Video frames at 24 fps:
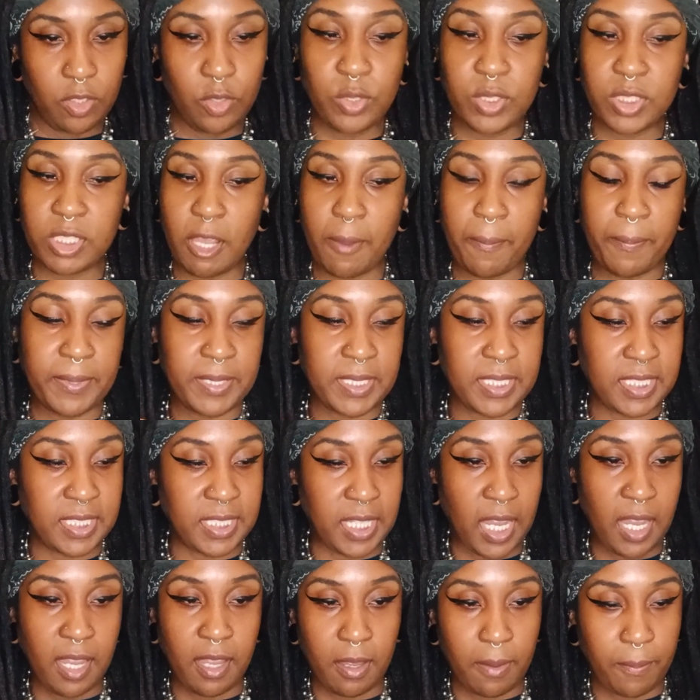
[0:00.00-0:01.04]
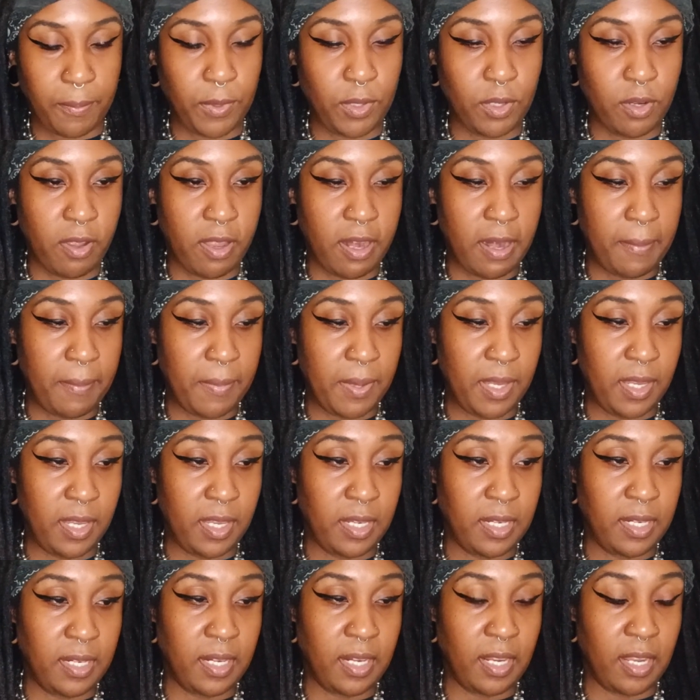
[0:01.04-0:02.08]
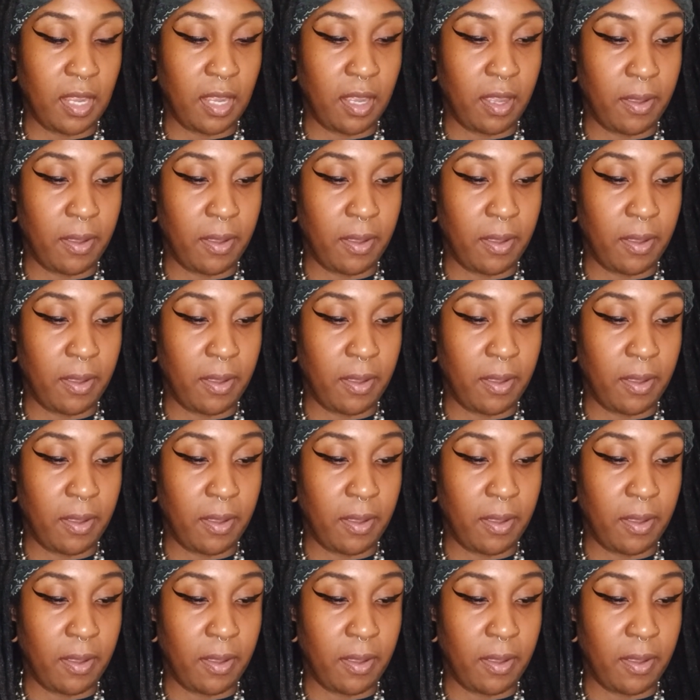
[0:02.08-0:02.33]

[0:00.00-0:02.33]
skip a step, you know what I mean?